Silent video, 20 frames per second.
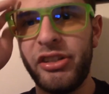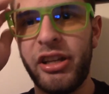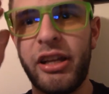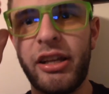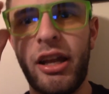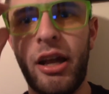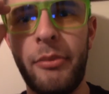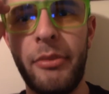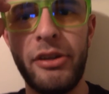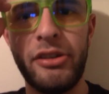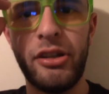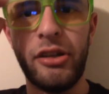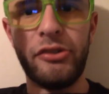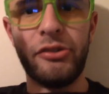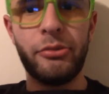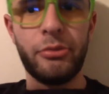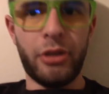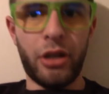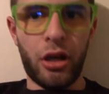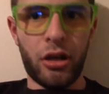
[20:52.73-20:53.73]
I got myself
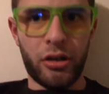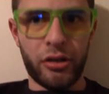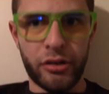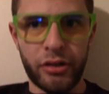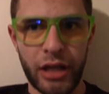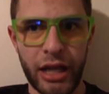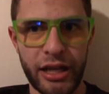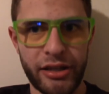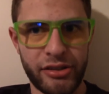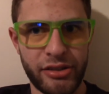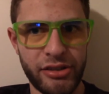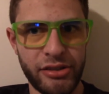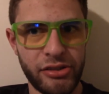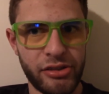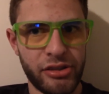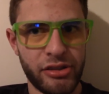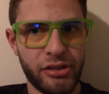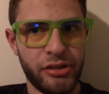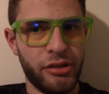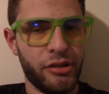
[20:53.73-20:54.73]
some Gunnar
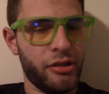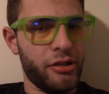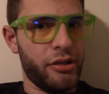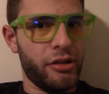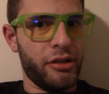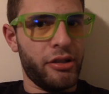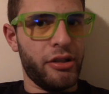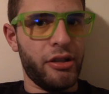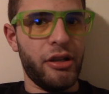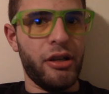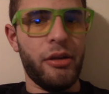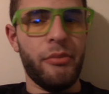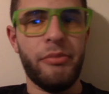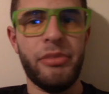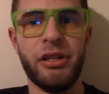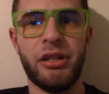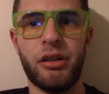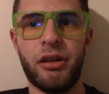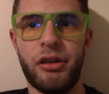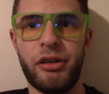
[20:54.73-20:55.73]
glasses
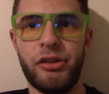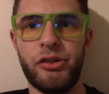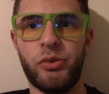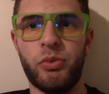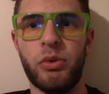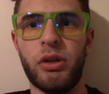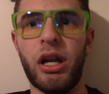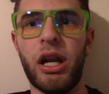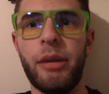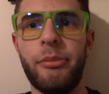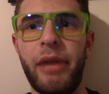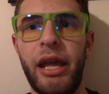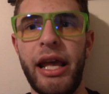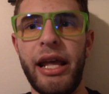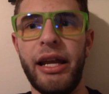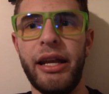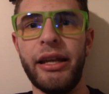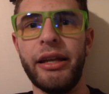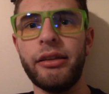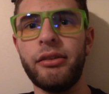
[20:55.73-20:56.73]
because when I'm
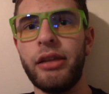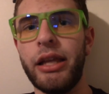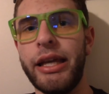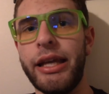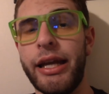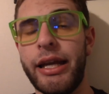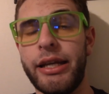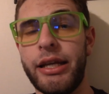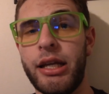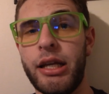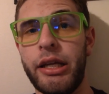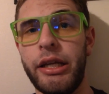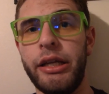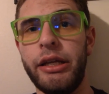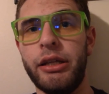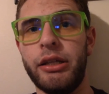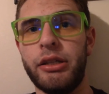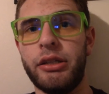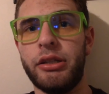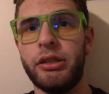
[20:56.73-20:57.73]
editing late at
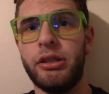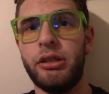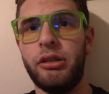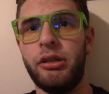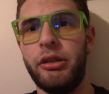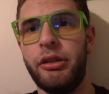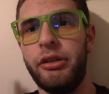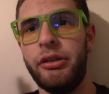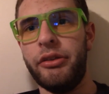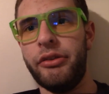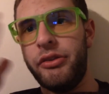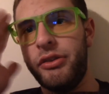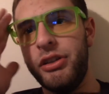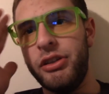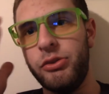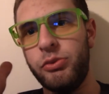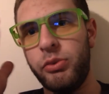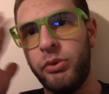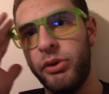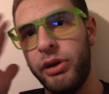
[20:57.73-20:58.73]
night,
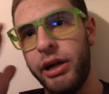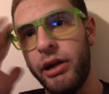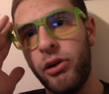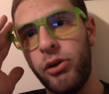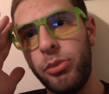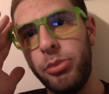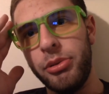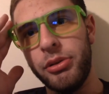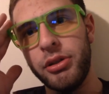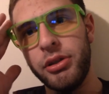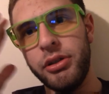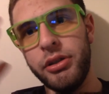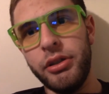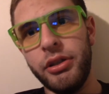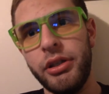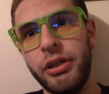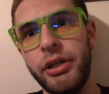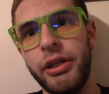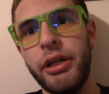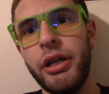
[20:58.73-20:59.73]
these will help.
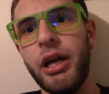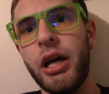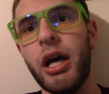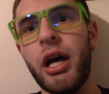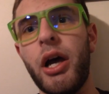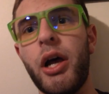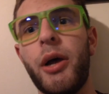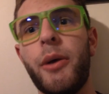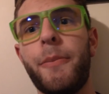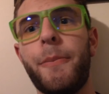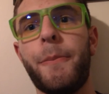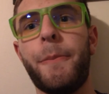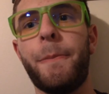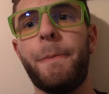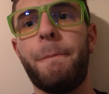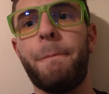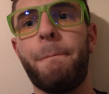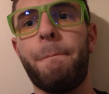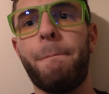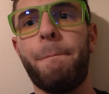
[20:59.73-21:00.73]
Um,
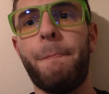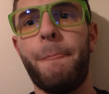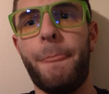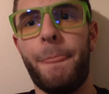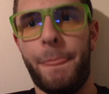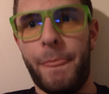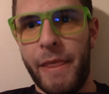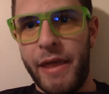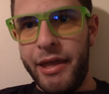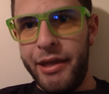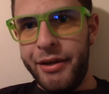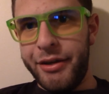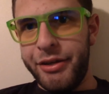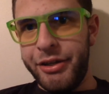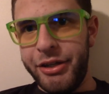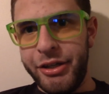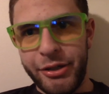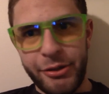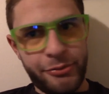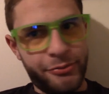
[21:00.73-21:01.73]

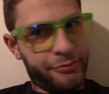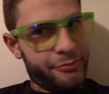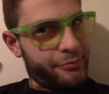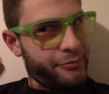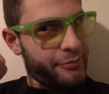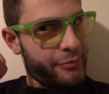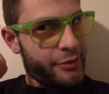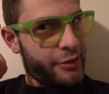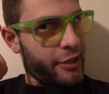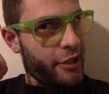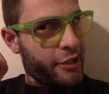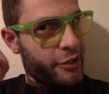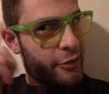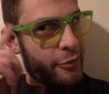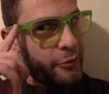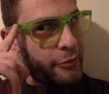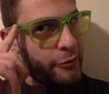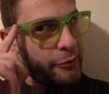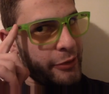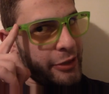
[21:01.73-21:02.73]
and, you know, gotta
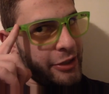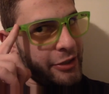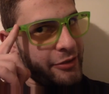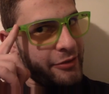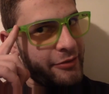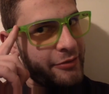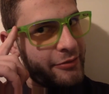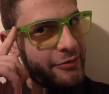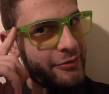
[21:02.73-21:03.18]
go with green.